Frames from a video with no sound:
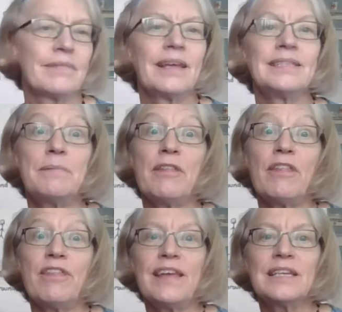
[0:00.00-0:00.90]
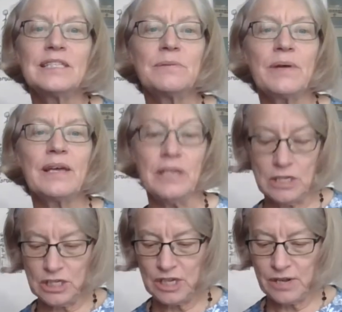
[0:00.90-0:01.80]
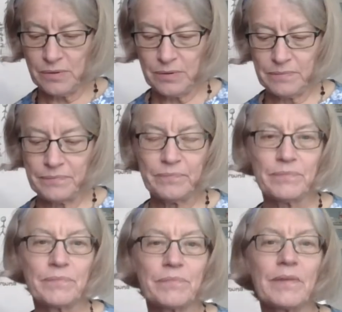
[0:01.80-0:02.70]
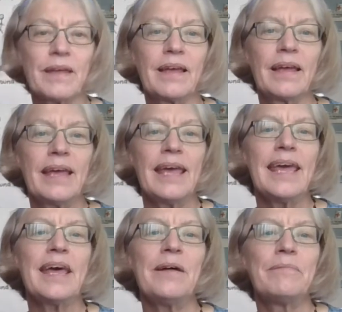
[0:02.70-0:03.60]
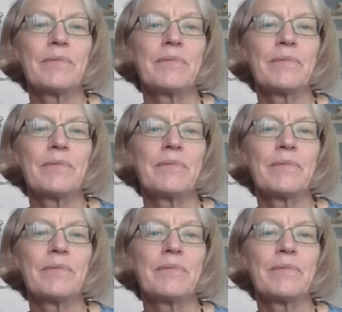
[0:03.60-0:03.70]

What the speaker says: Some other things we can do. Here,